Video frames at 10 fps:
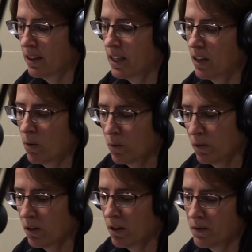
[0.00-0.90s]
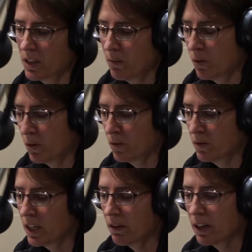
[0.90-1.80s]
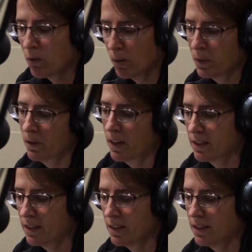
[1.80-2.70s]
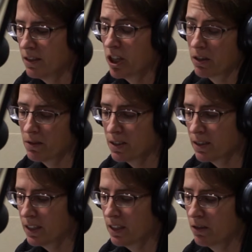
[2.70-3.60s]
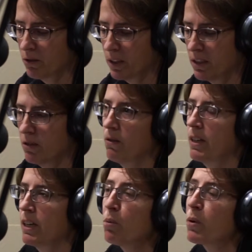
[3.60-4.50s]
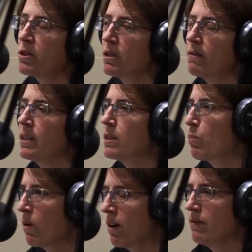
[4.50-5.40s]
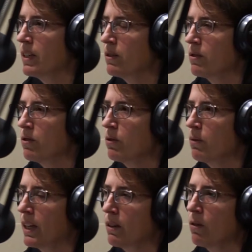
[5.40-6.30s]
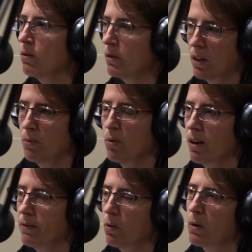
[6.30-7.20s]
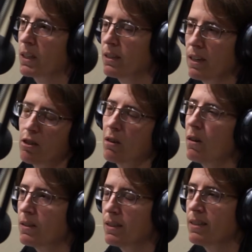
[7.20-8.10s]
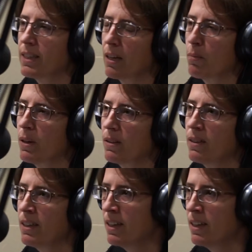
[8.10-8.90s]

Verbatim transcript: the owner of T Bone, Terry Crumpler, has generously agreed to donate a portion of his profits to a local nonprofit organization called Sustainabuild.